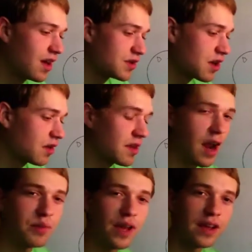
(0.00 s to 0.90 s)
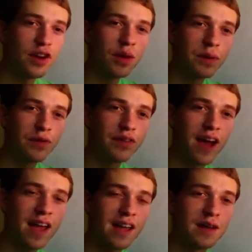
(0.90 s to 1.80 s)
So the airplane could be
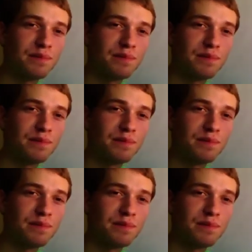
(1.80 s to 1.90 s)
flying in a